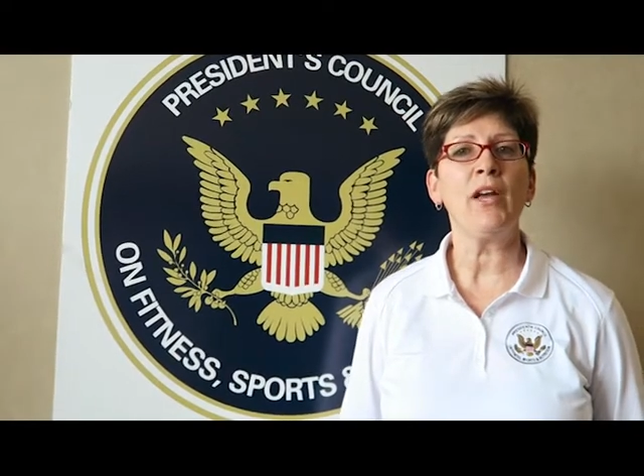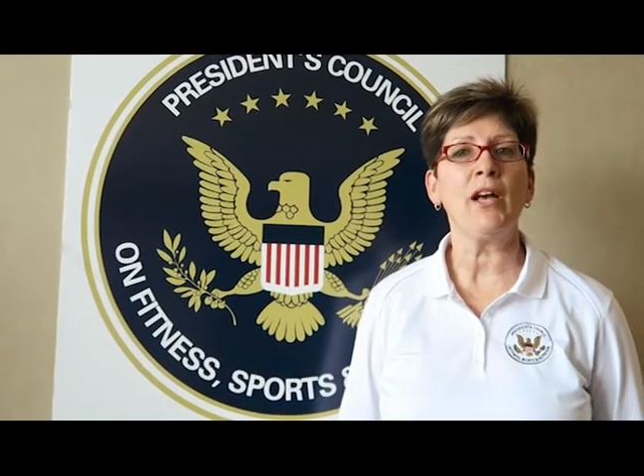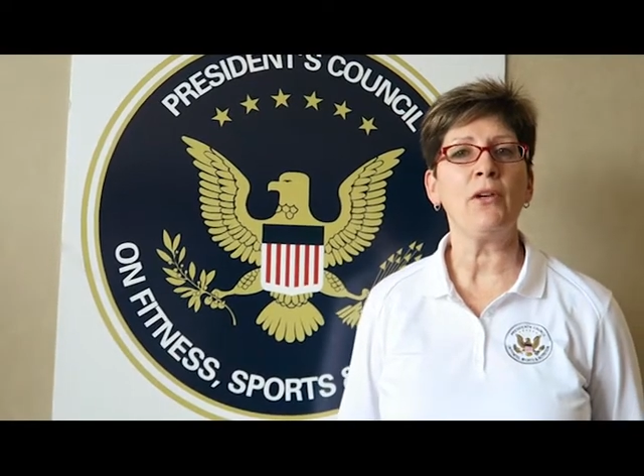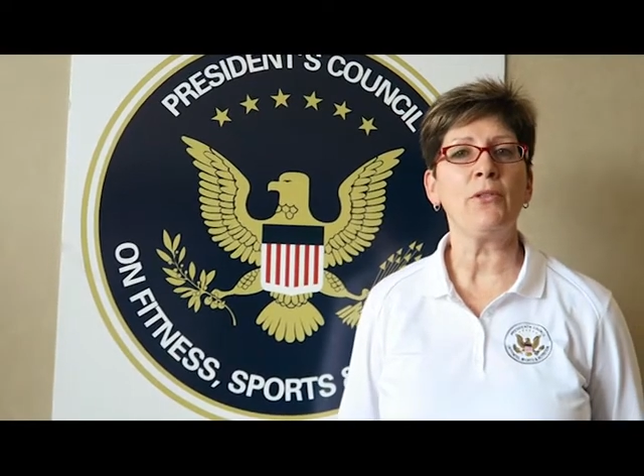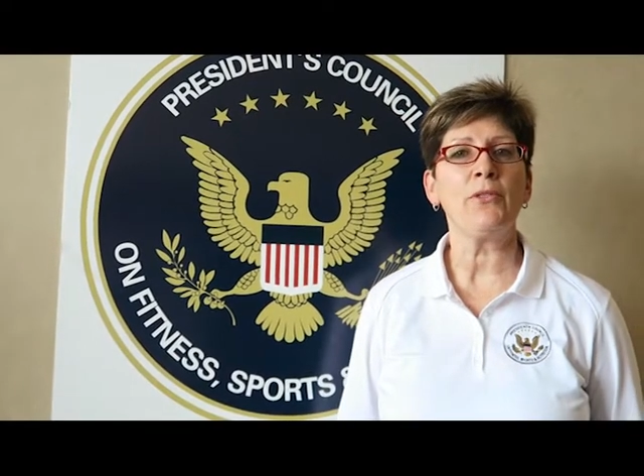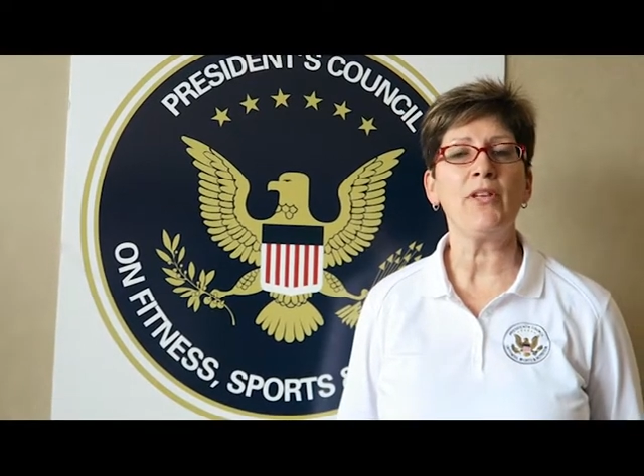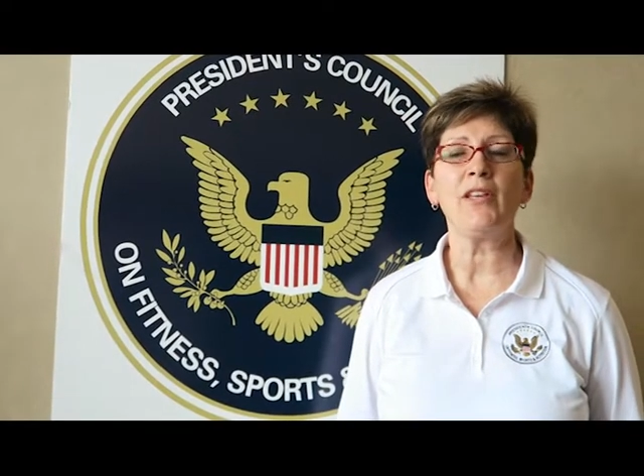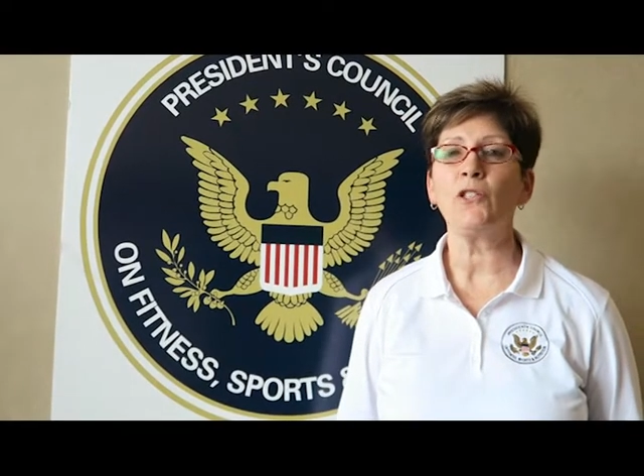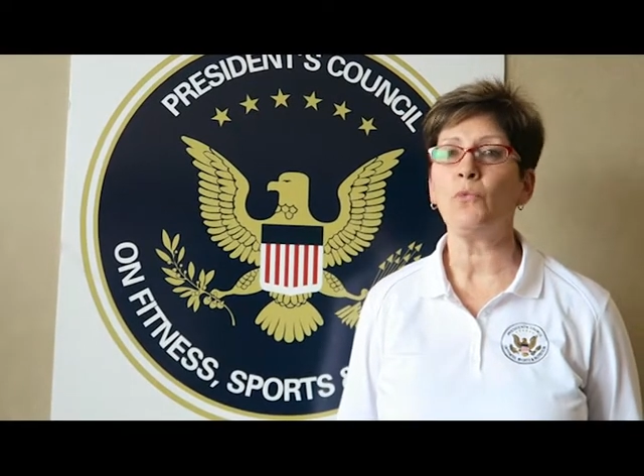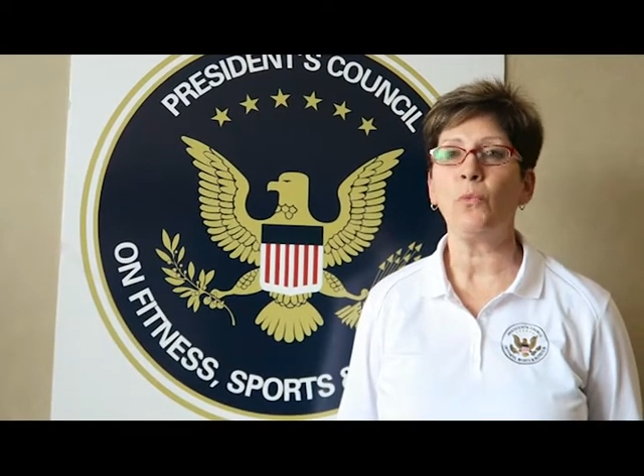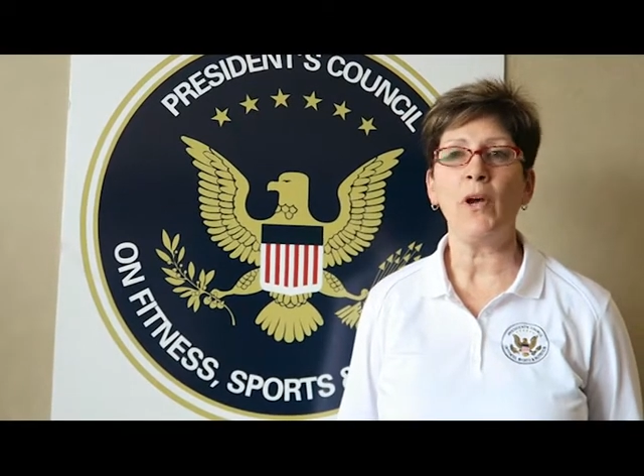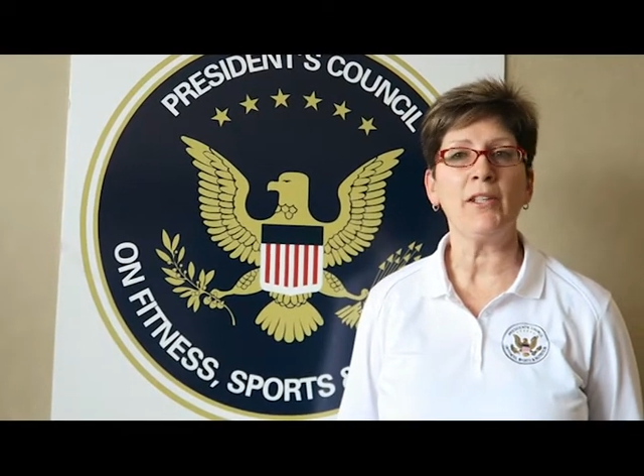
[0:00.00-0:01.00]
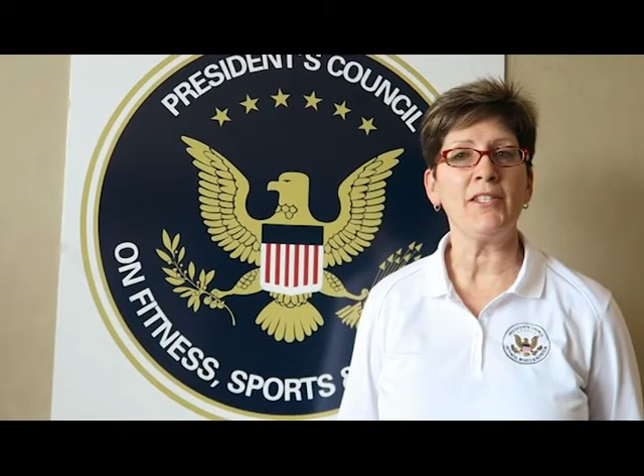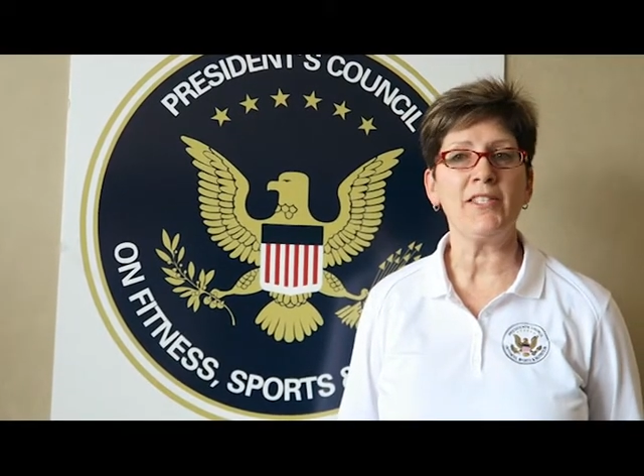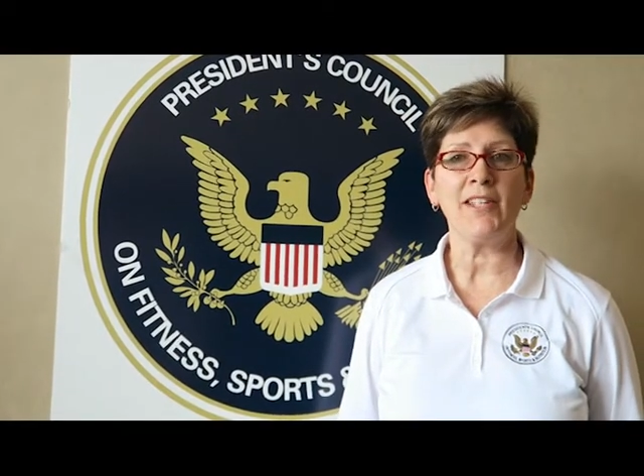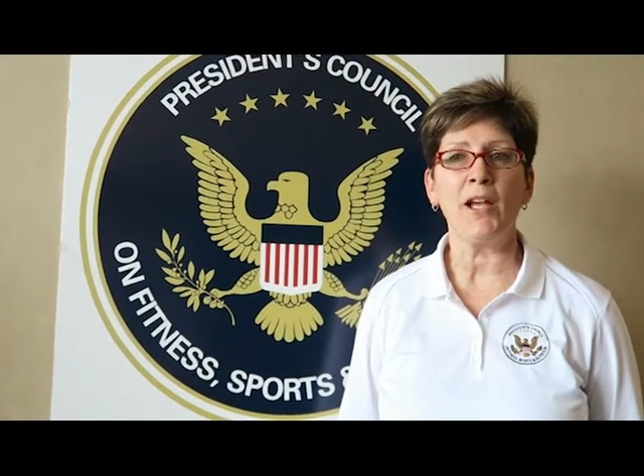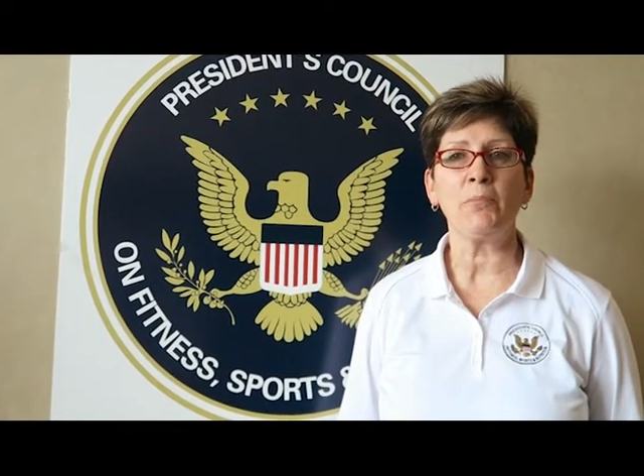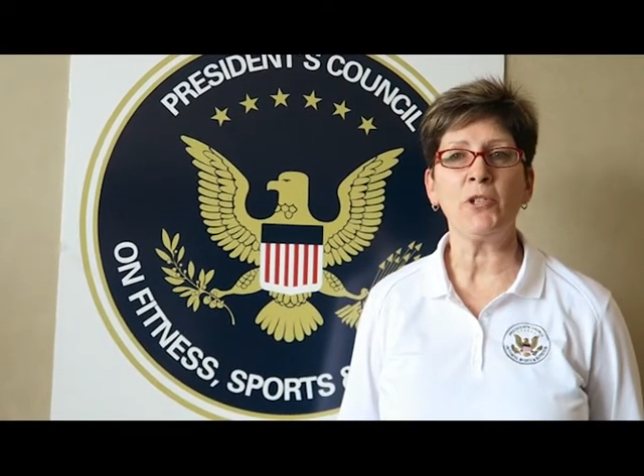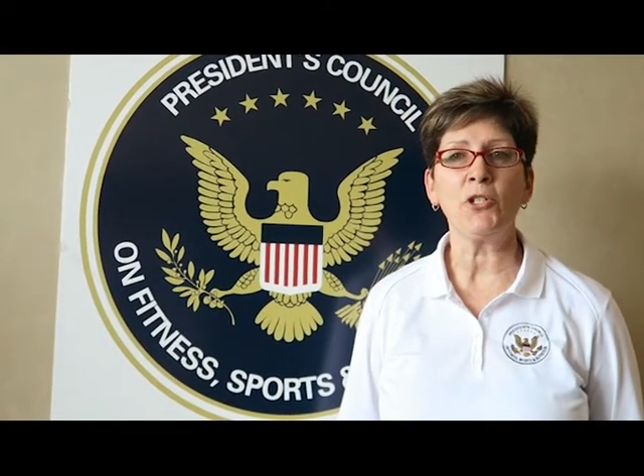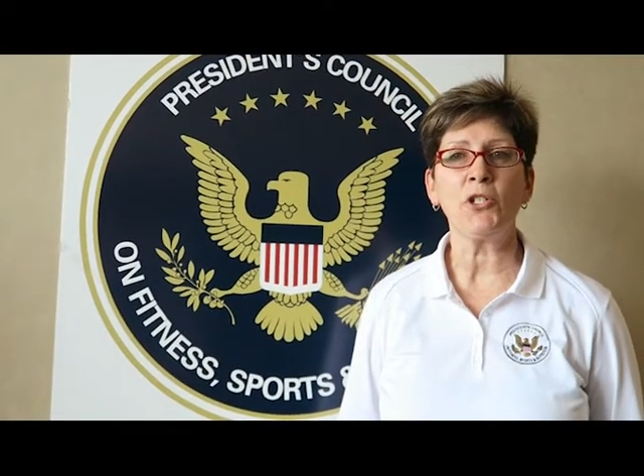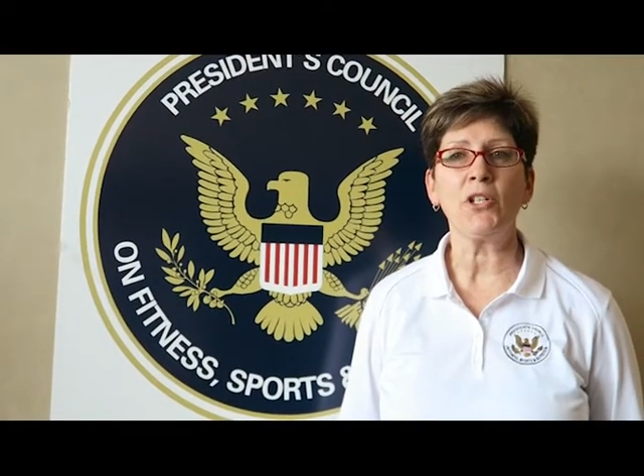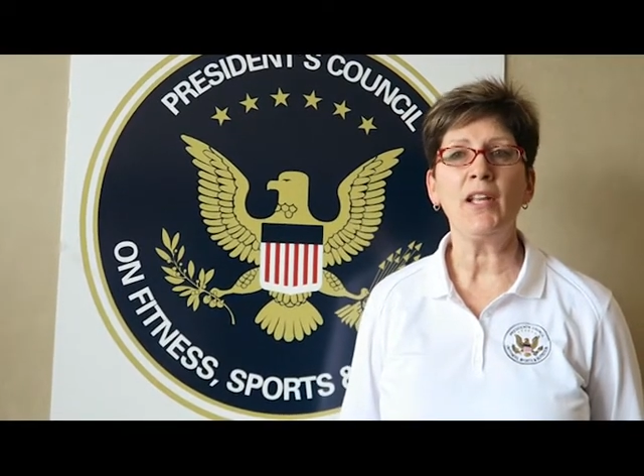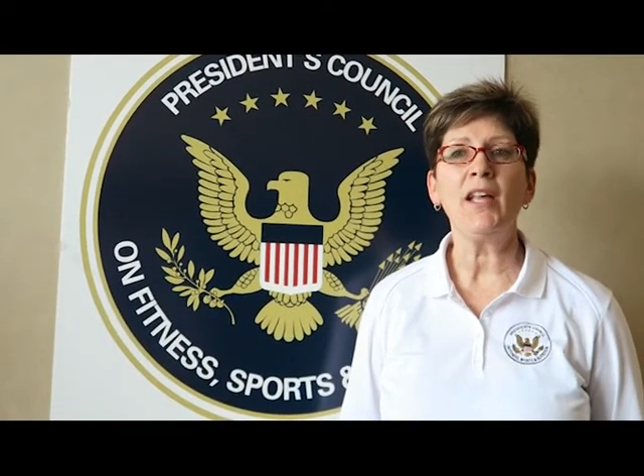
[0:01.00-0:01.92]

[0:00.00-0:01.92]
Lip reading: health is well established,